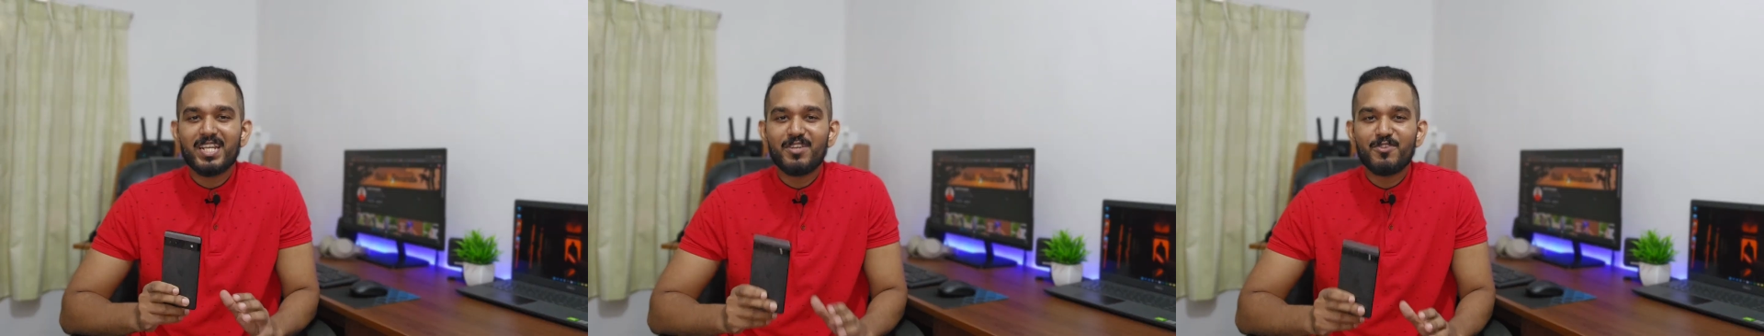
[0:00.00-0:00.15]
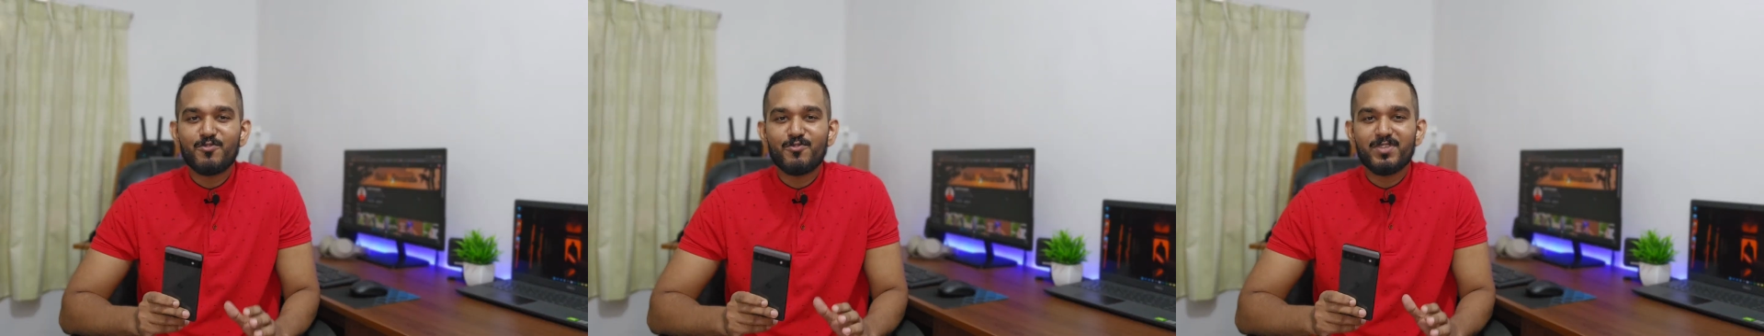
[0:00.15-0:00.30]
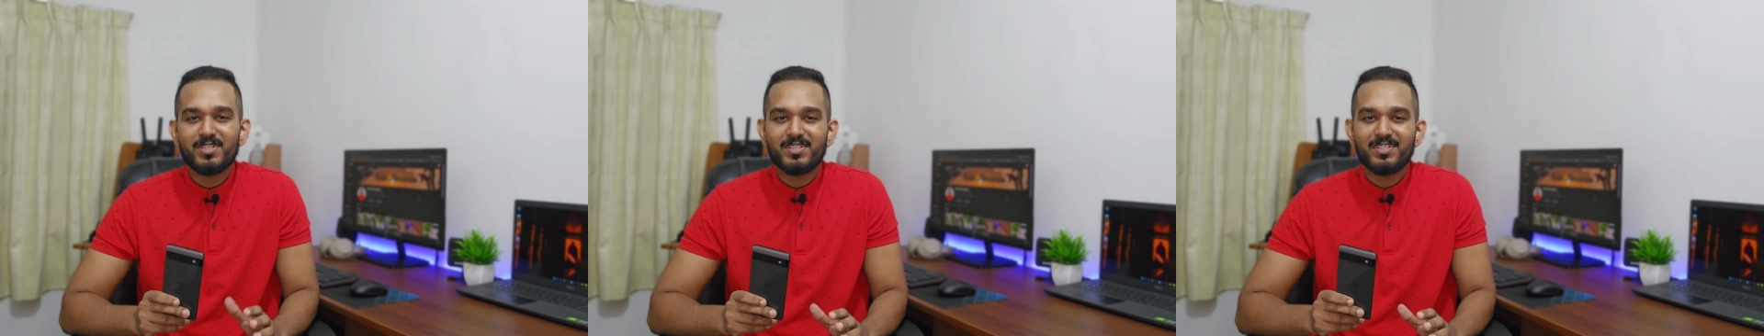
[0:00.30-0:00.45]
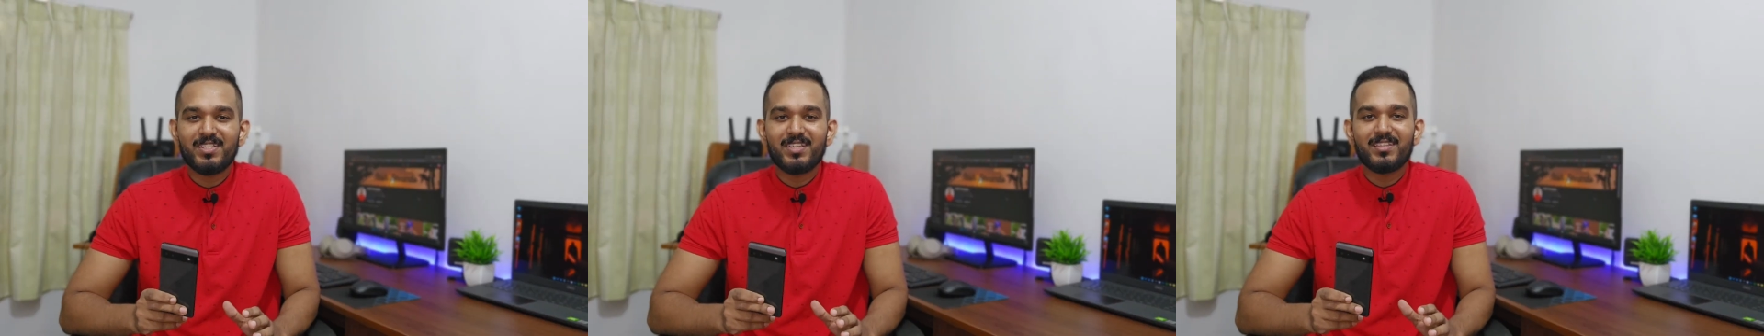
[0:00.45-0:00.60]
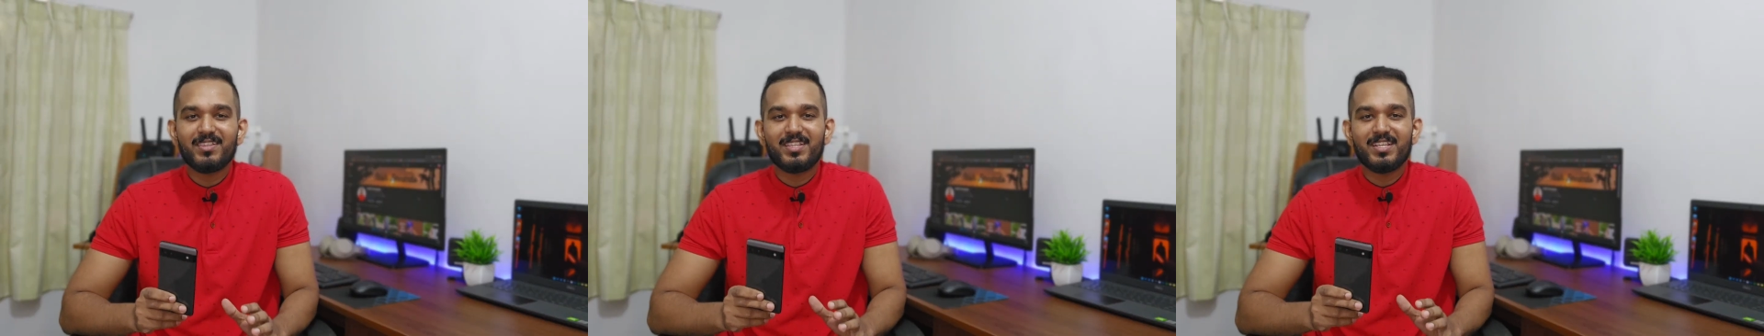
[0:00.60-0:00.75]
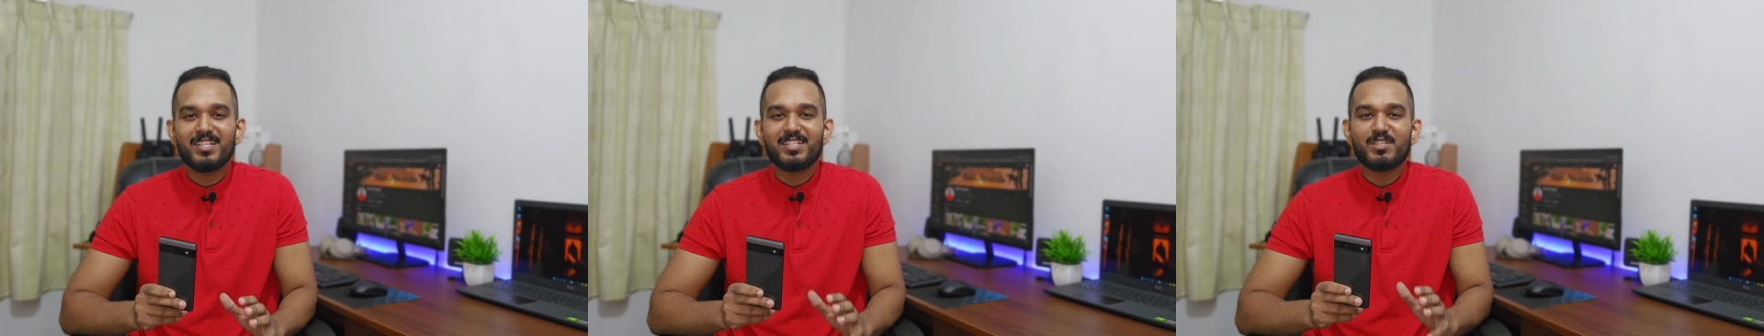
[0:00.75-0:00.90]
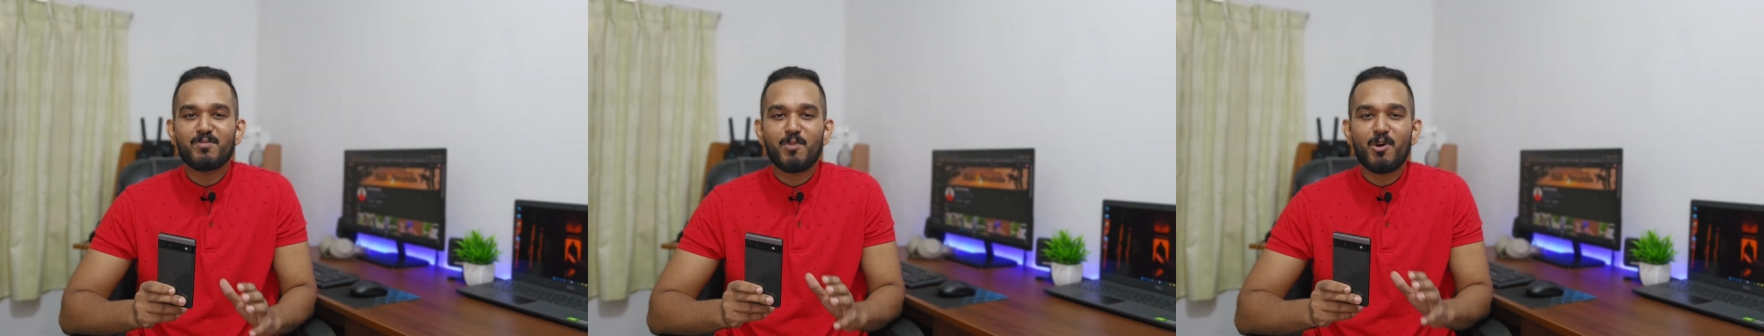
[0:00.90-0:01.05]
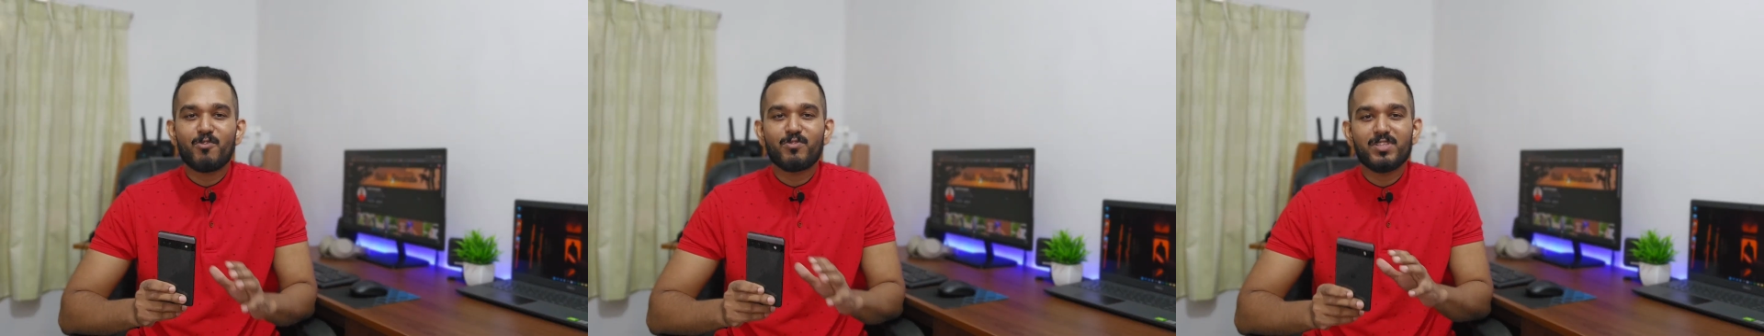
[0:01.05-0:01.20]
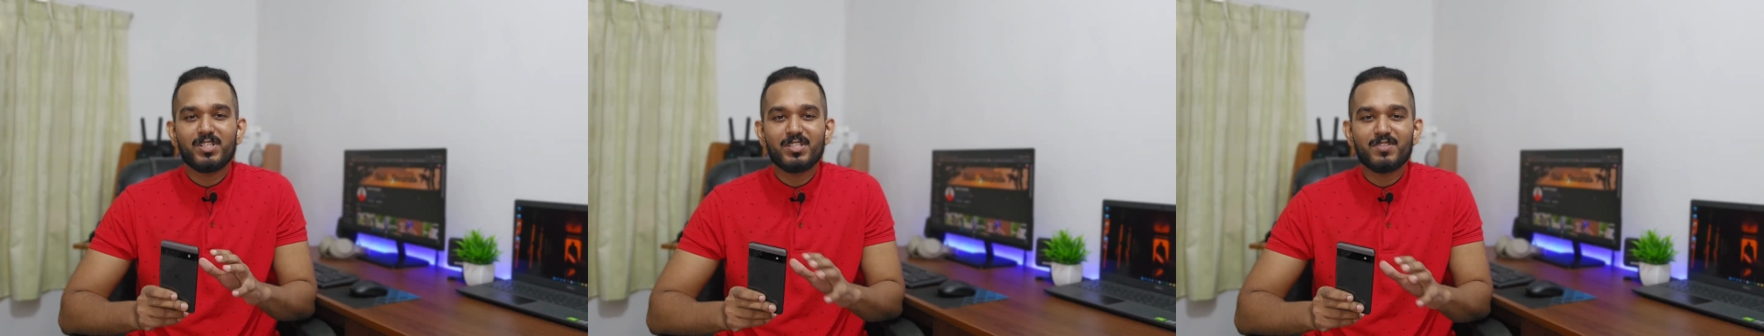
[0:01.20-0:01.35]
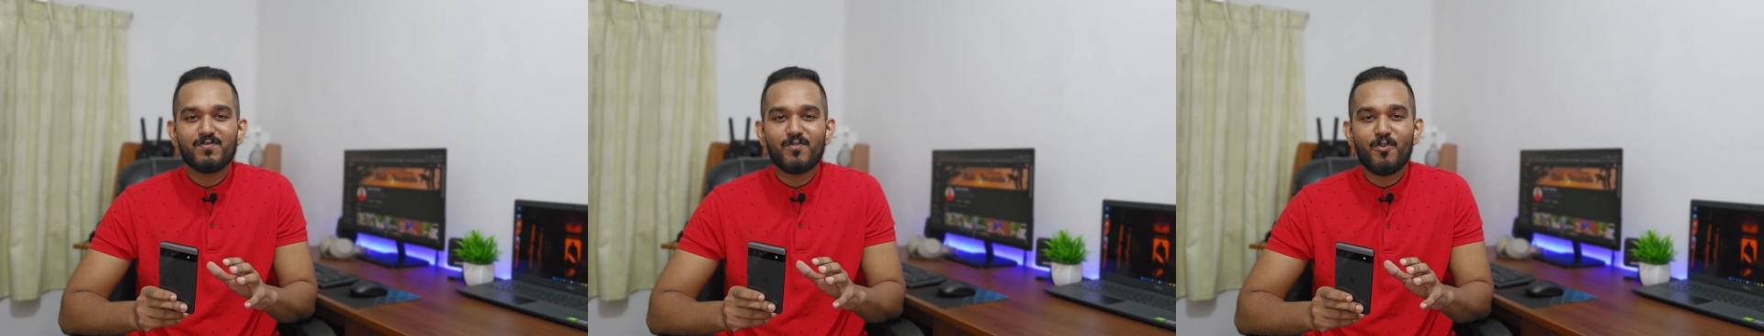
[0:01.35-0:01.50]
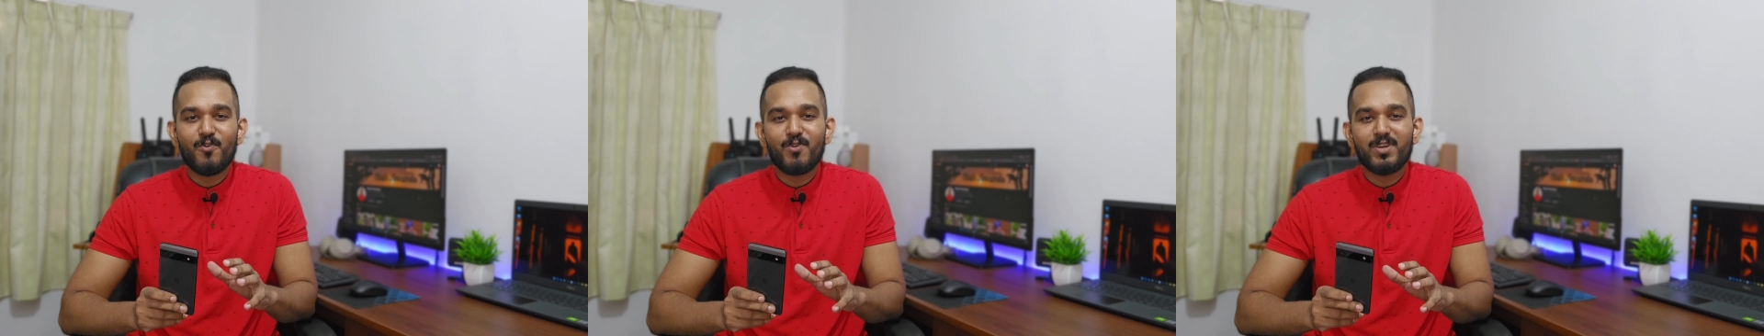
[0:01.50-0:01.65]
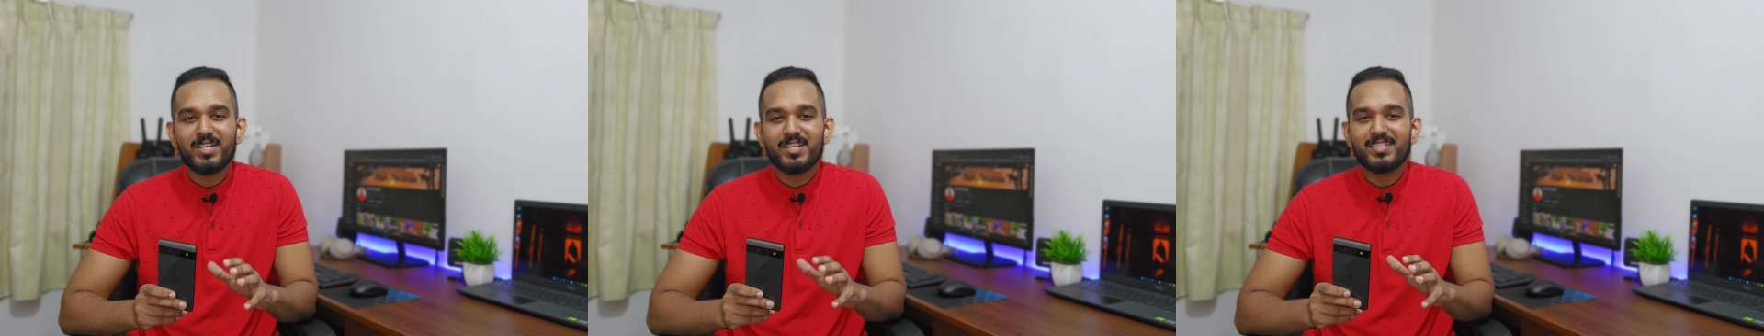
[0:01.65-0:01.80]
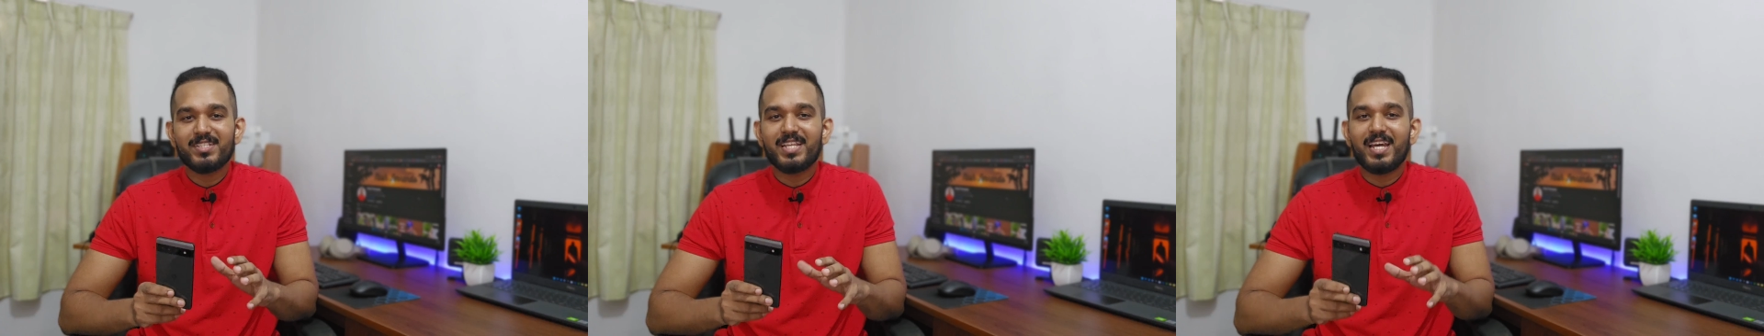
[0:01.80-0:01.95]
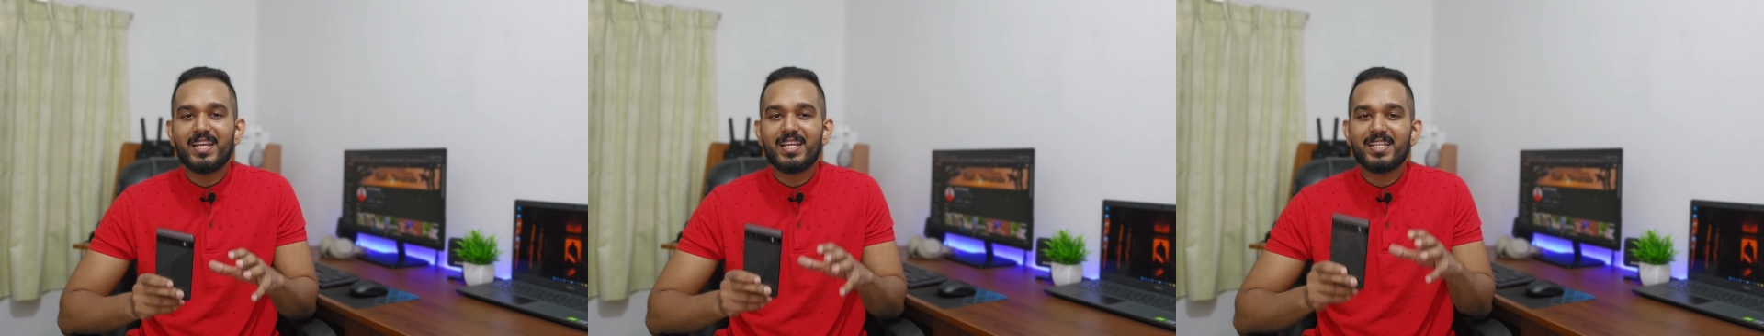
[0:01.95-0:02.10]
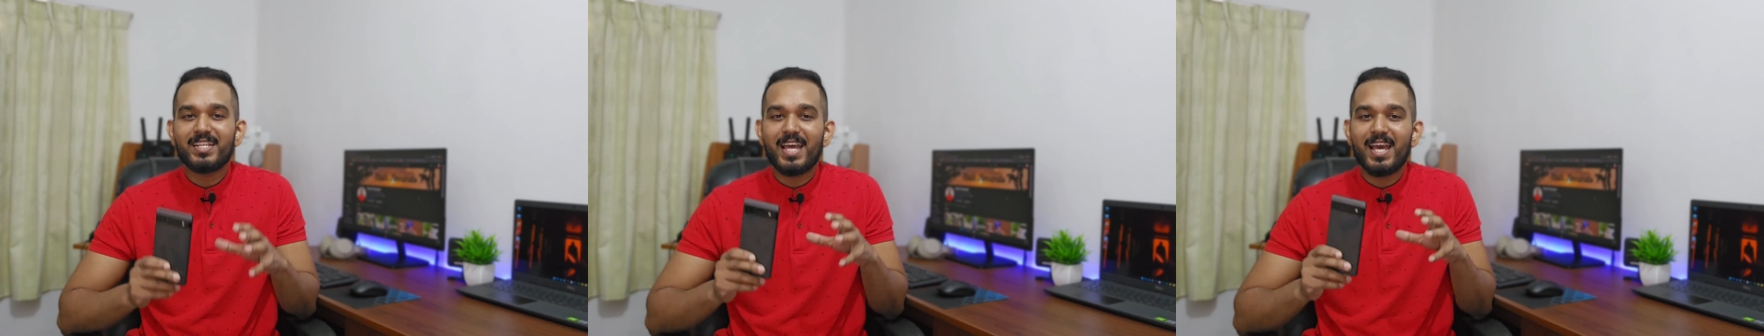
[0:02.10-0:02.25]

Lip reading: interesting things about this phone is that it